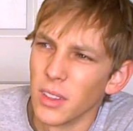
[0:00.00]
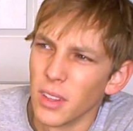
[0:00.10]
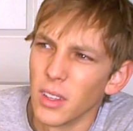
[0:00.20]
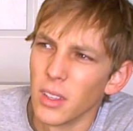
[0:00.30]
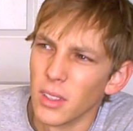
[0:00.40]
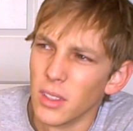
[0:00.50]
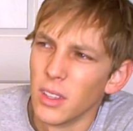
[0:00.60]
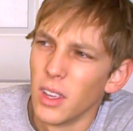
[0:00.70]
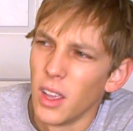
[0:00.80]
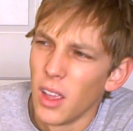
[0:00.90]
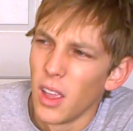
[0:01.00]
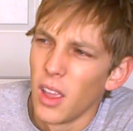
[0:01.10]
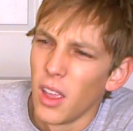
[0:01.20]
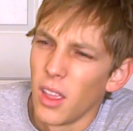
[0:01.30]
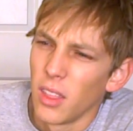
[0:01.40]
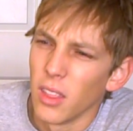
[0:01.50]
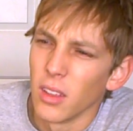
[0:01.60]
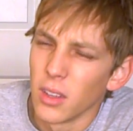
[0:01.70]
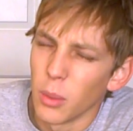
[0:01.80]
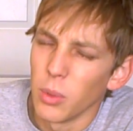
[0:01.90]
they'll
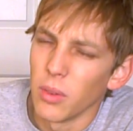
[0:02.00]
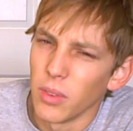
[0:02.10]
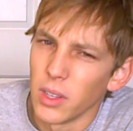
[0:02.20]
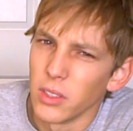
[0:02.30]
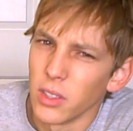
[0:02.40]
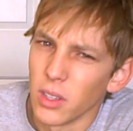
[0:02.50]
come and avenge